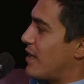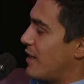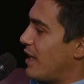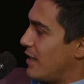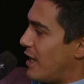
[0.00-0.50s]
base
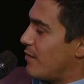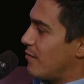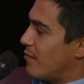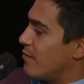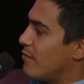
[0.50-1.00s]
like that
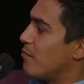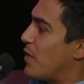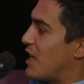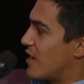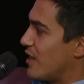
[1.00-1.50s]

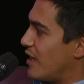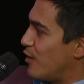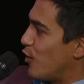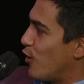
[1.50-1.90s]
baseline